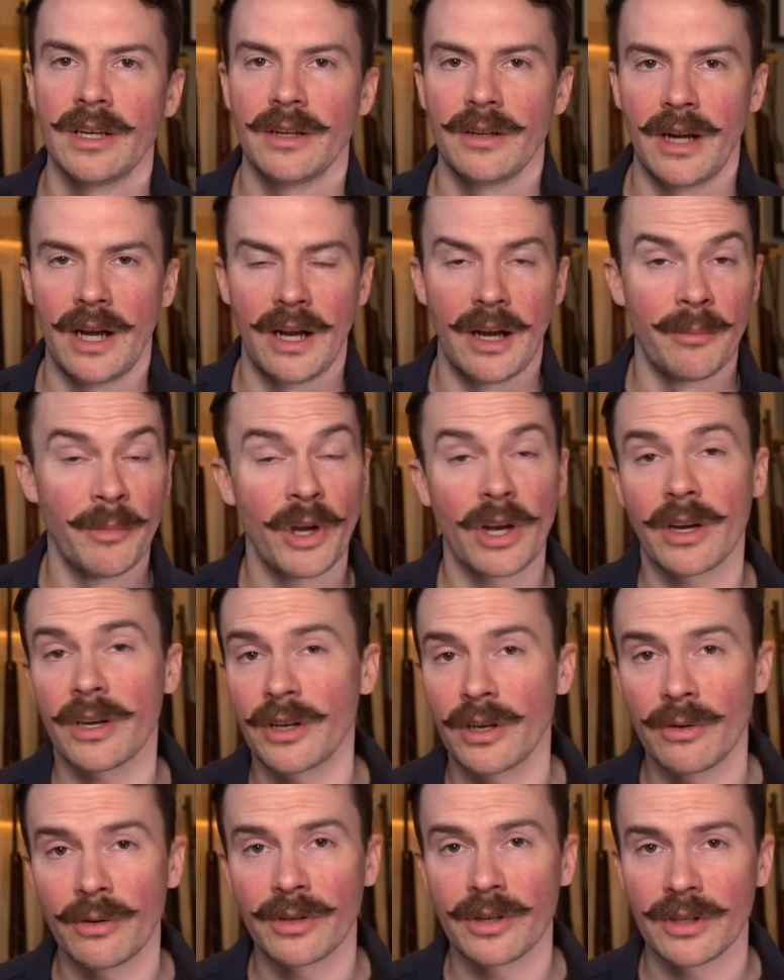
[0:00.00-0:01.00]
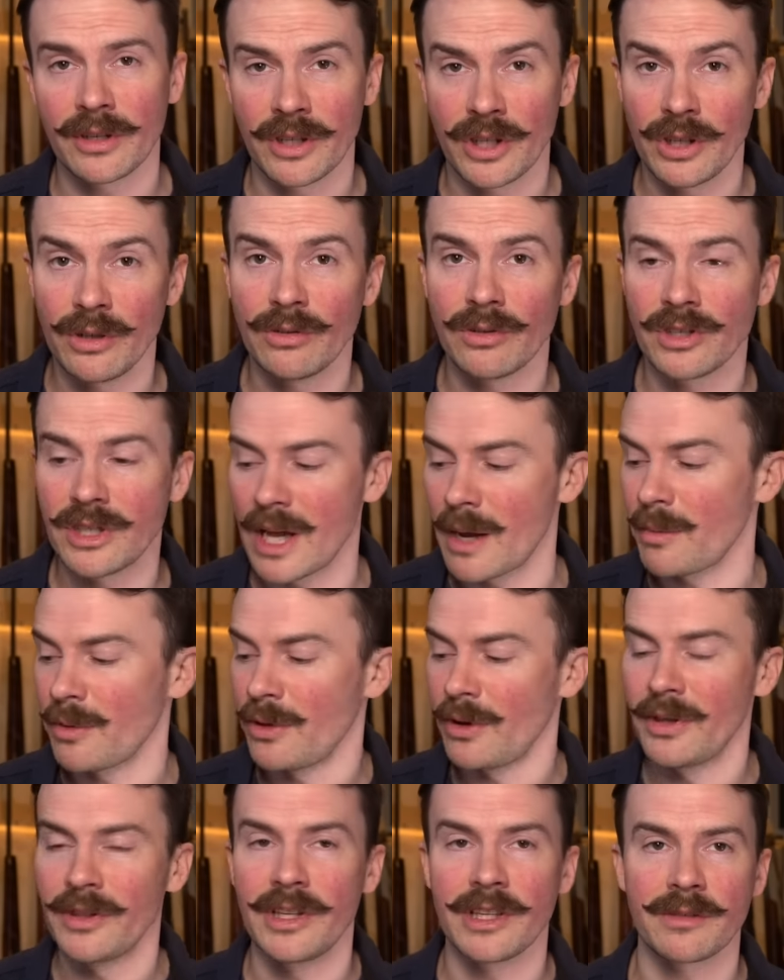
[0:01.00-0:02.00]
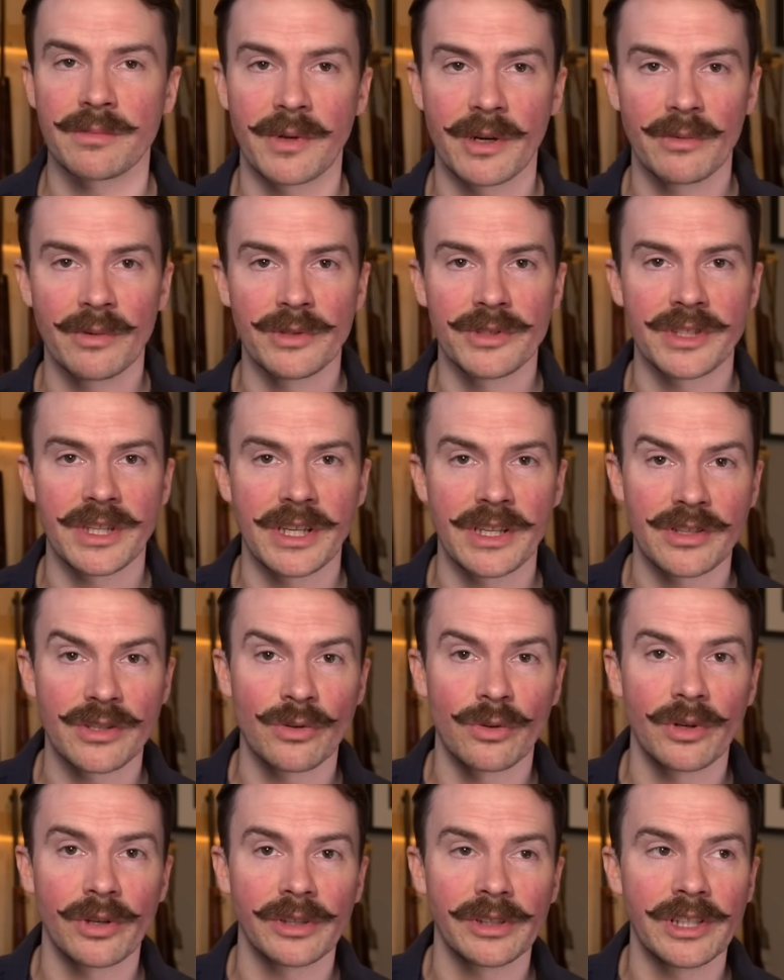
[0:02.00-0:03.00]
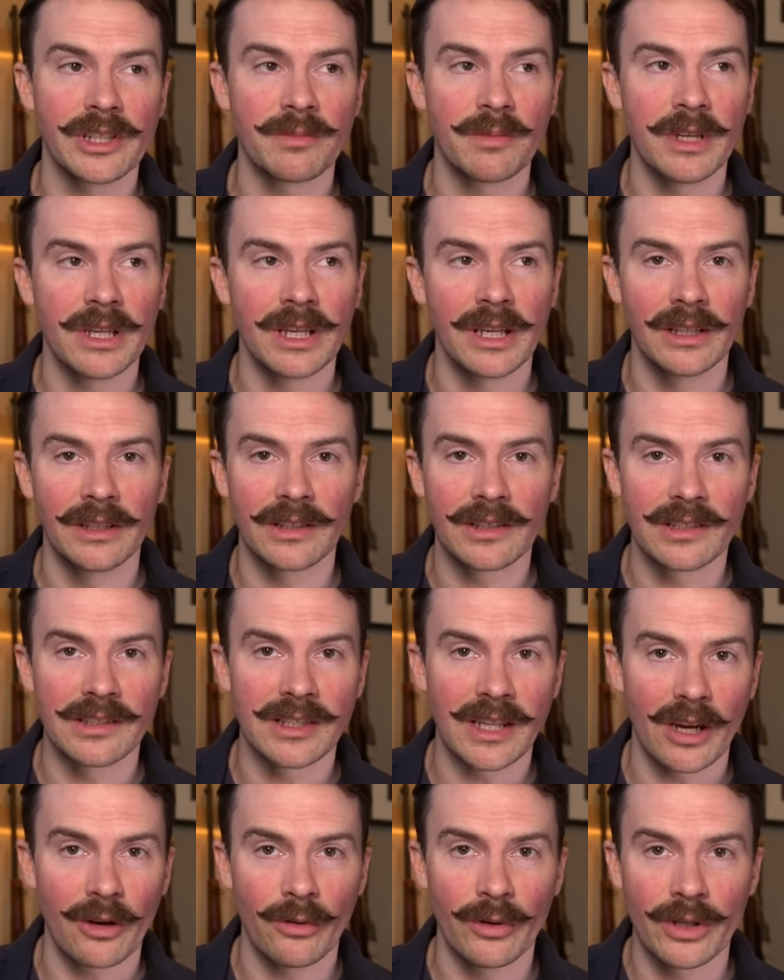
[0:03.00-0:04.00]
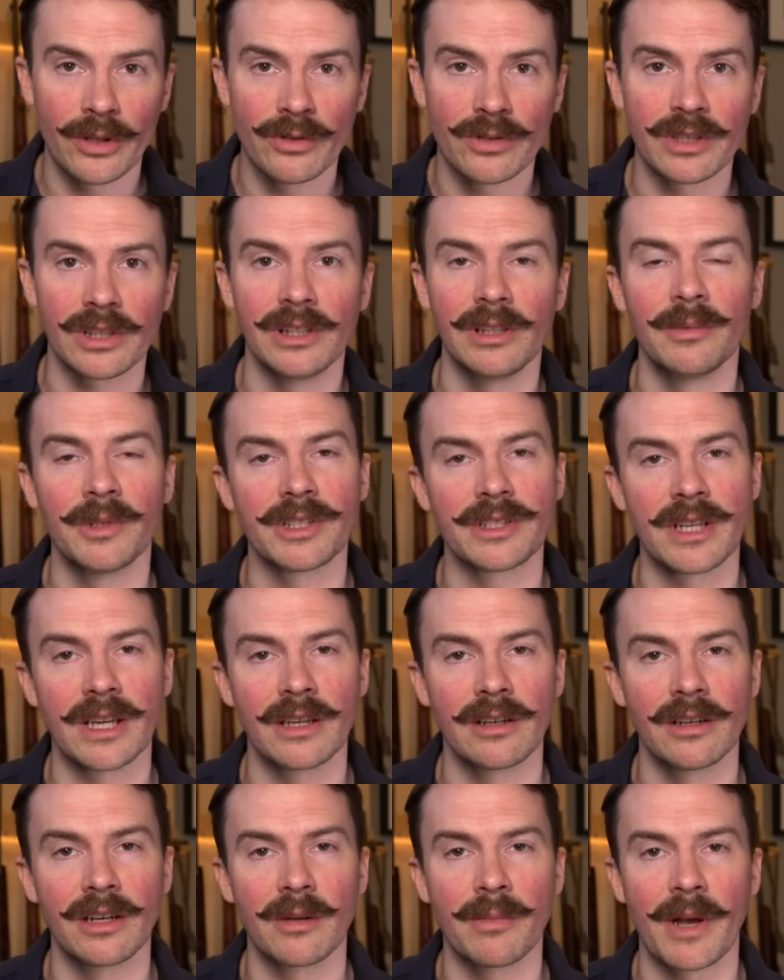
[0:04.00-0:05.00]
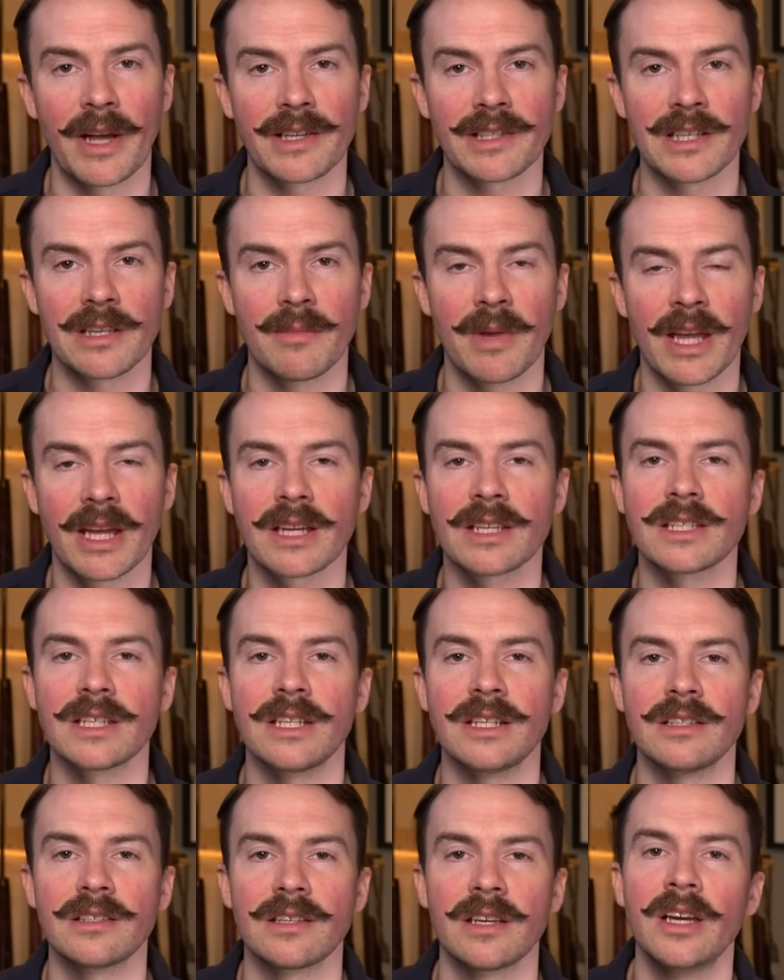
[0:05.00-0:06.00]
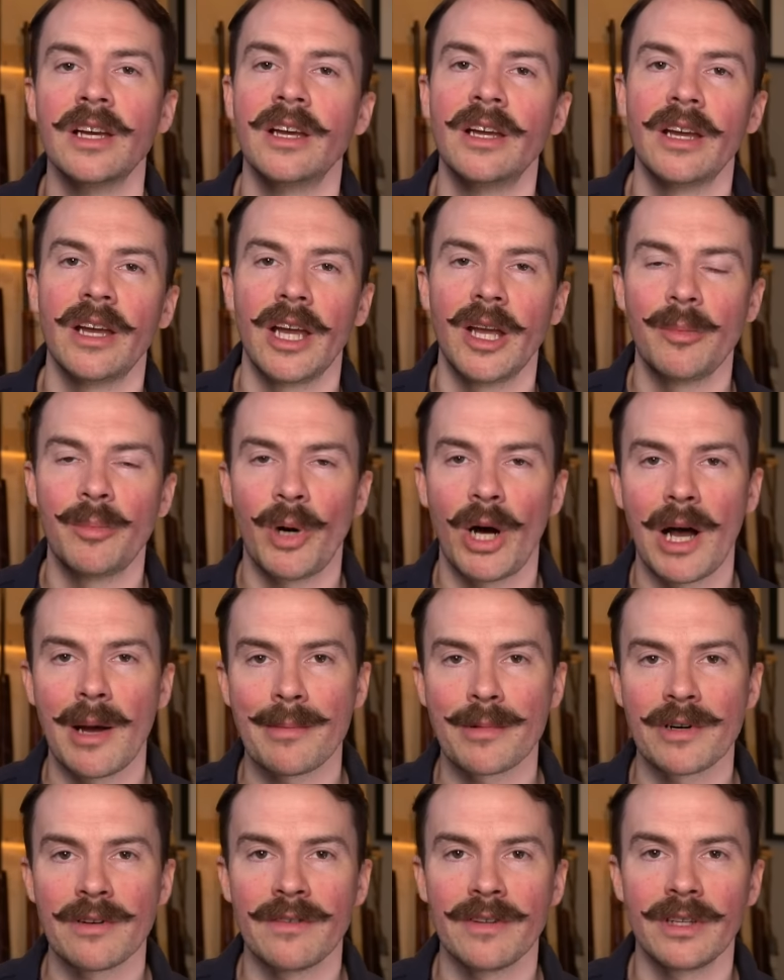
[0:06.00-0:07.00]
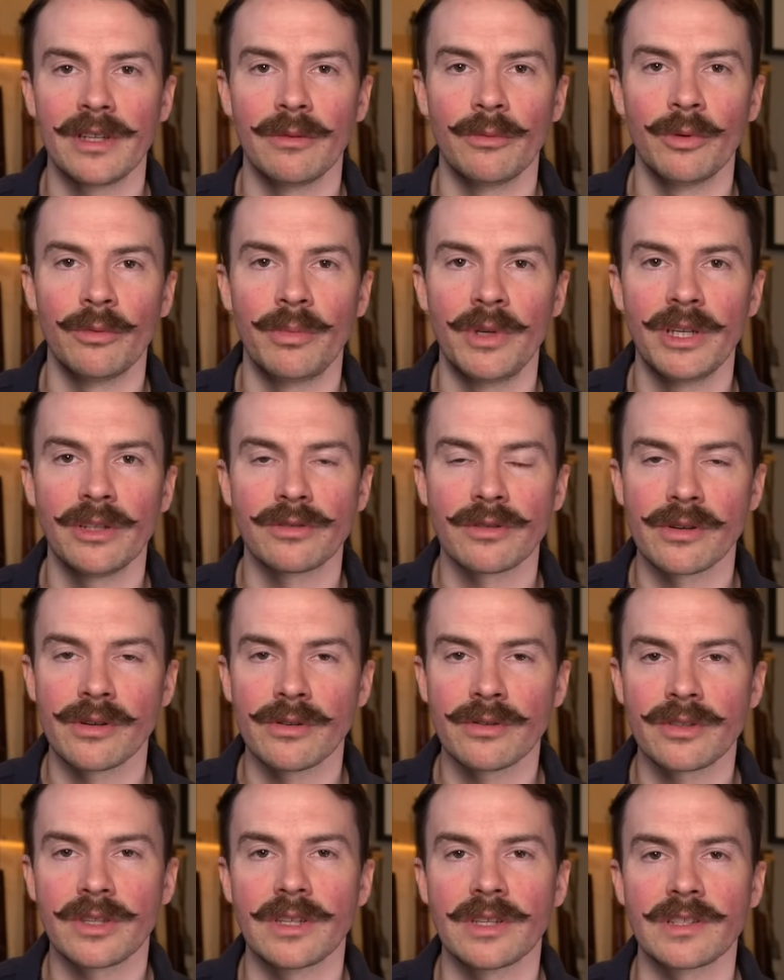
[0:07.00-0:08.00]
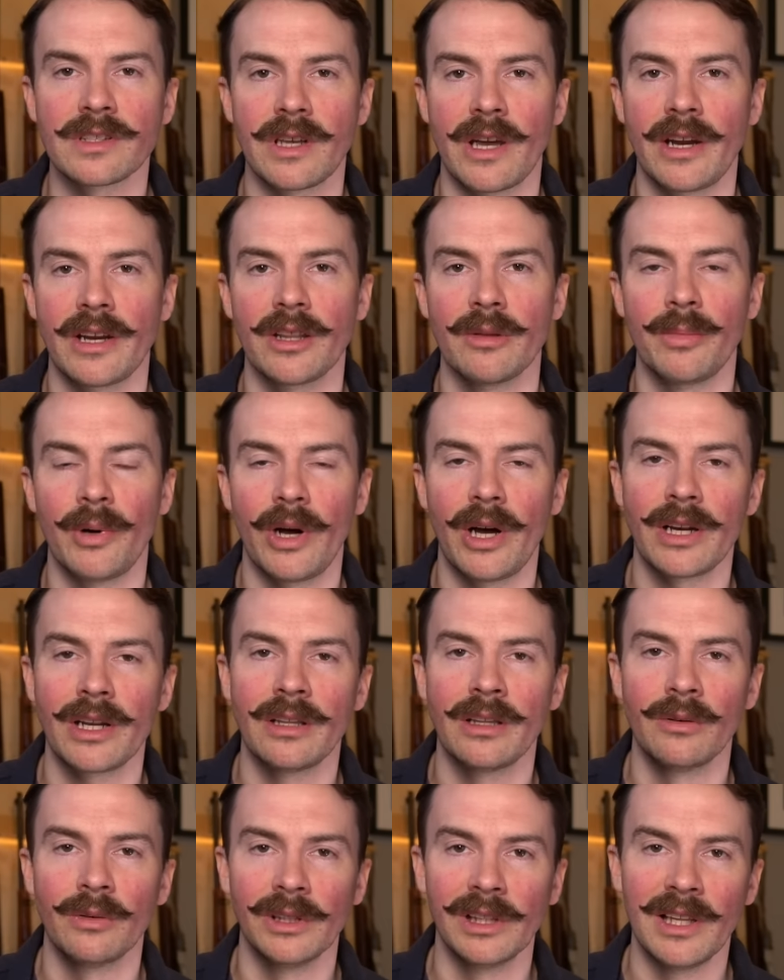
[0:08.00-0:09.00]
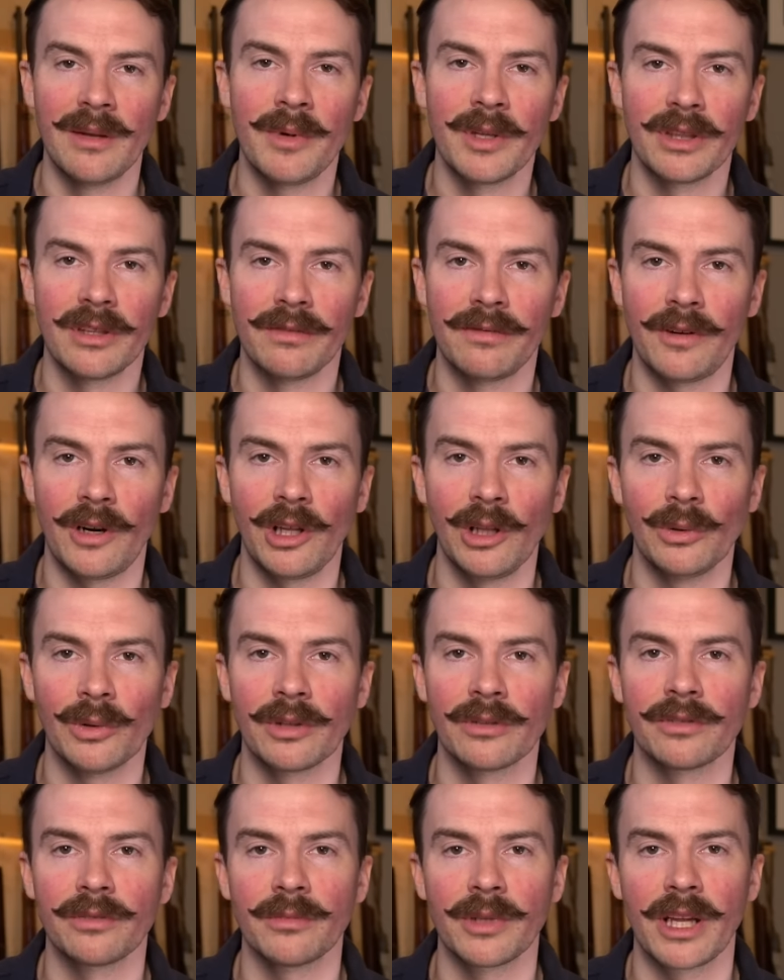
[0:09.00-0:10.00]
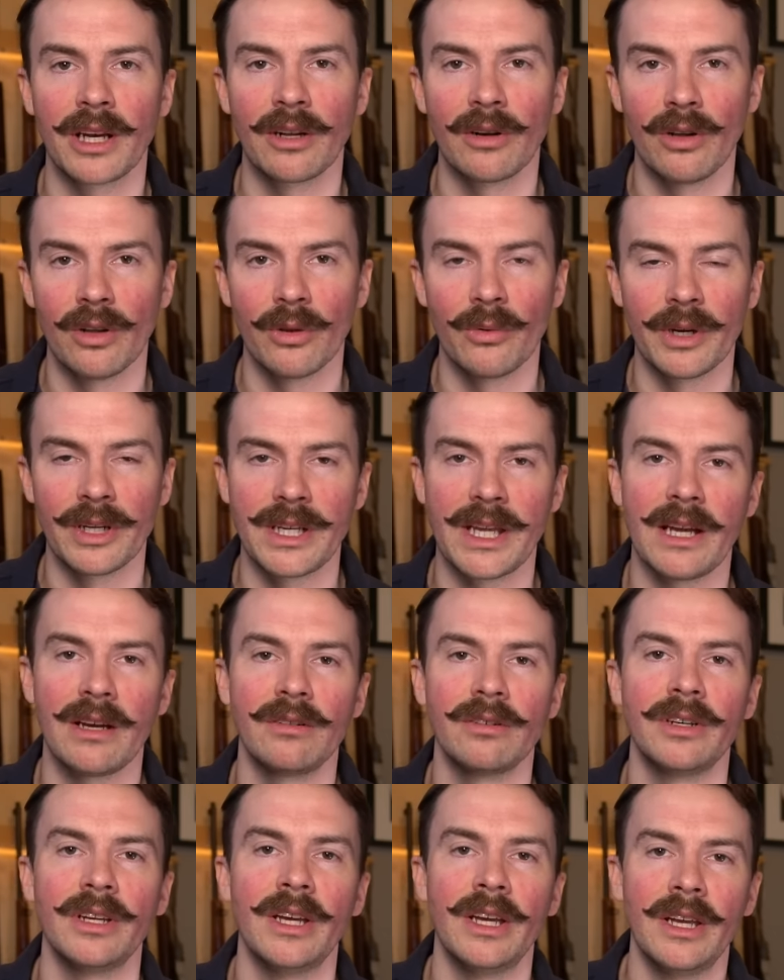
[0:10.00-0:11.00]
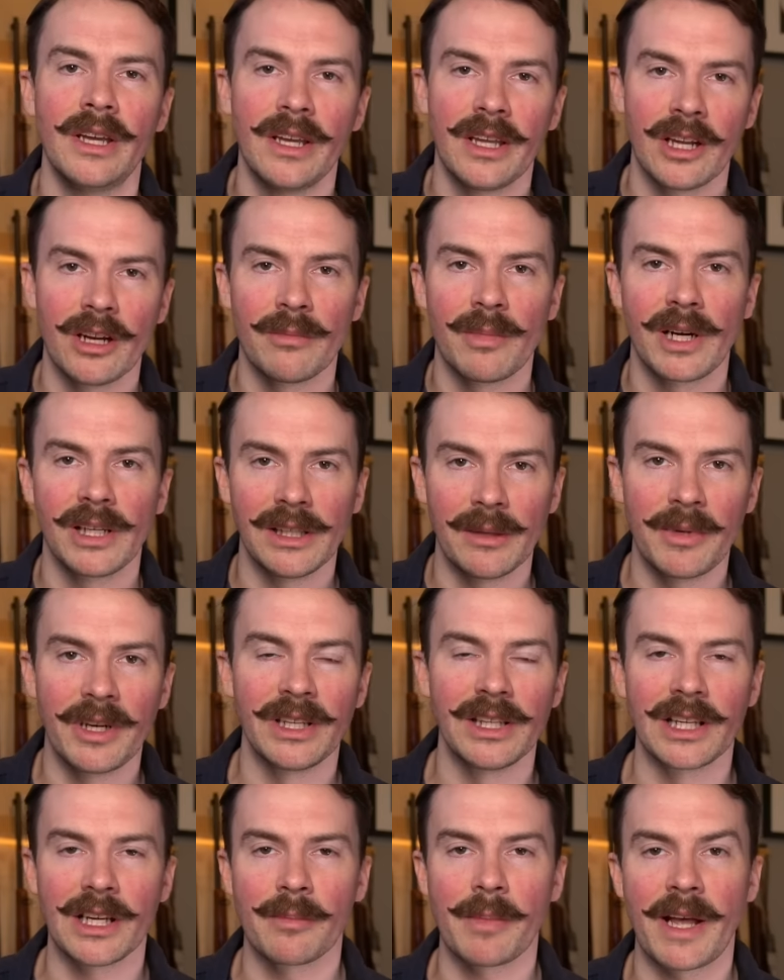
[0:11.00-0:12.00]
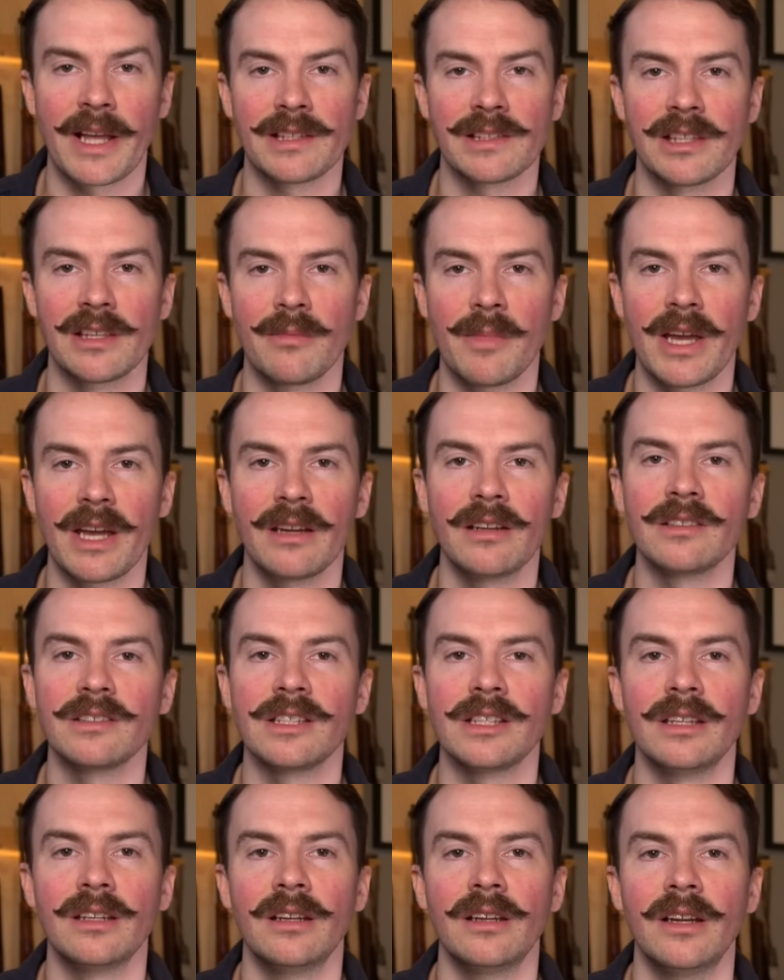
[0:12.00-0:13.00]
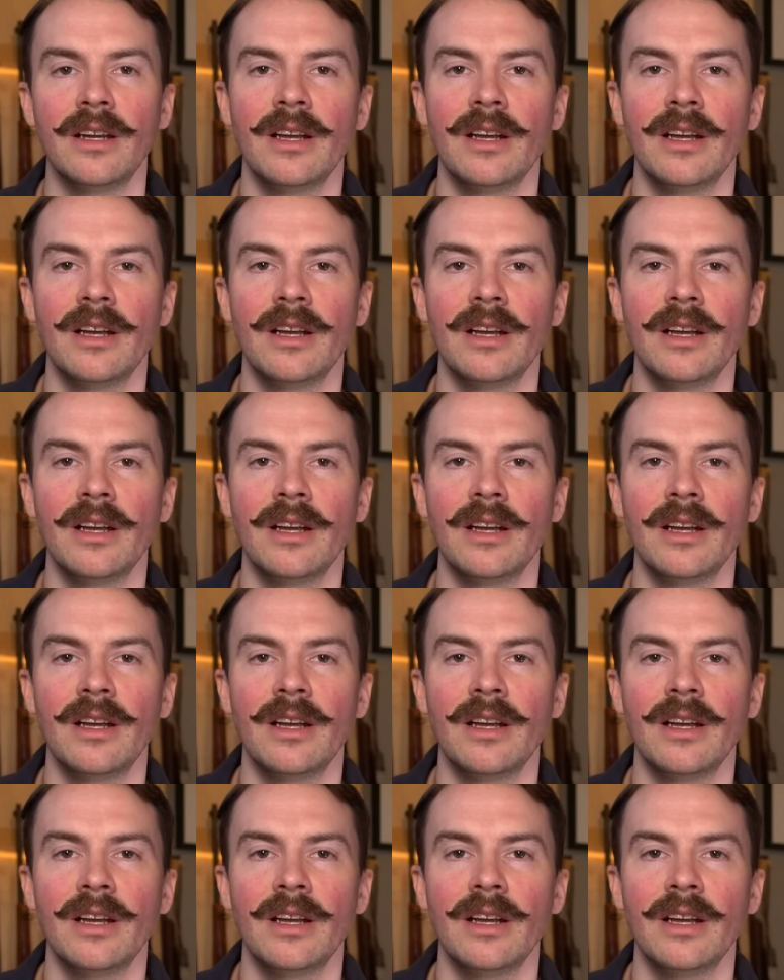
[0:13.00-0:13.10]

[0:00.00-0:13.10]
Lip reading: I'm not going to go into huge depth on this, but I will say historically speaking, this is how we used to limit standard capacity magazines. A pop rivet would be introduced in the side of the body that would limit the follower from getting all the way down, hereby limiting the capacity of the magazine.